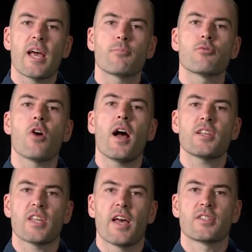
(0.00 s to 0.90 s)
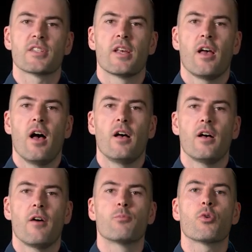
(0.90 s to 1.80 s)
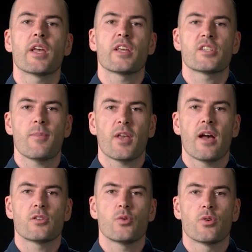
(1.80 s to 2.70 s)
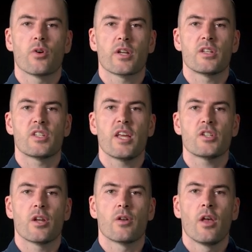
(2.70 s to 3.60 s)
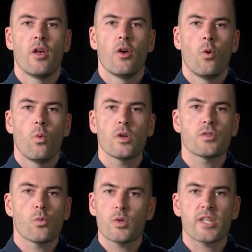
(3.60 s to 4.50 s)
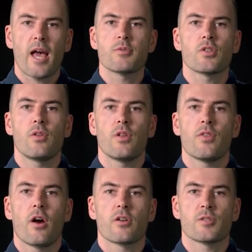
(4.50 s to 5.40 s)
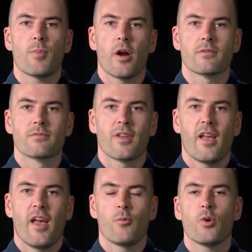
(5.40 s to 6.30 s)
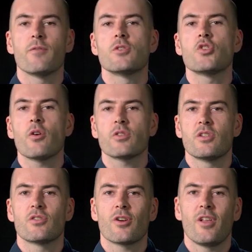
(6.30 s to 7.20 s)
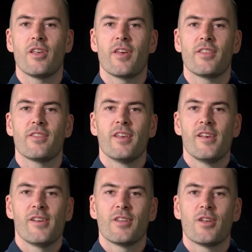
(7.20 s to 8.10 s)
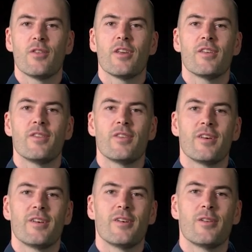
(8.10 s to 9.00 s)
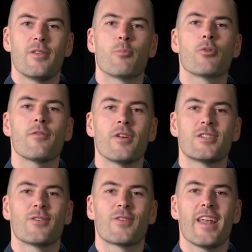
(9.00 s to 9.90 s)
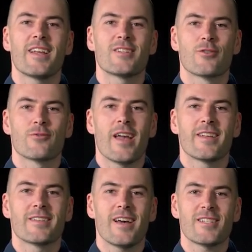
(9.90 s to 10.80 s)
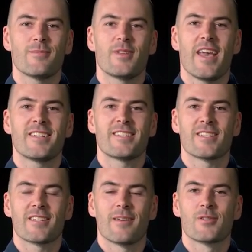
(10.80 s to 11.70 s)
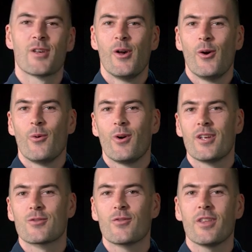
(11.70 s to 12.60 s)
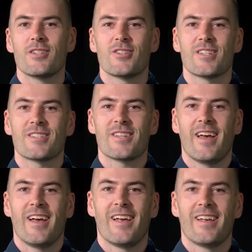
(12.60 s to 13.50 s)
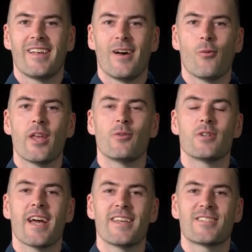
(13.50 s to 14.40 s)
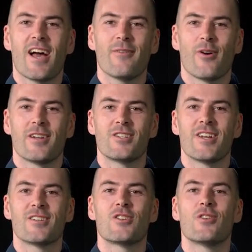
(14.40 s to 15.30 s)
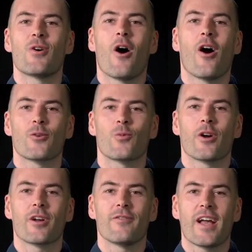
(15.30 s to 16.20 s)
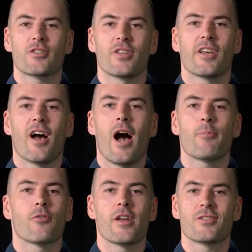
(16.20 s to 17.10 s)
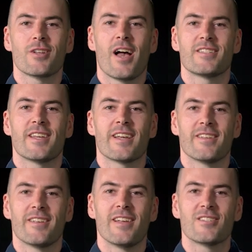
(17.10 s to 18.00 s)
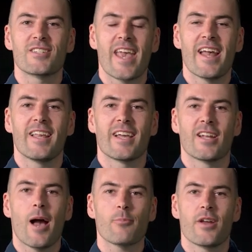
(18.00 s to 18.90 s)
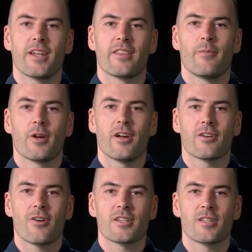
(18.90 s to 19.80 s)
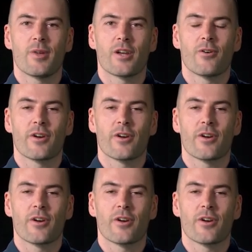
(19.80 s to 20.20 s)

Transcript: that process of bringing something out to an organization was absolutely the hardest part. And we even joked internally that the privilege of getting to write custom data systems was really just a way to entice software engineers to do the hard work of actually operationalizing and scaling and operating them across a big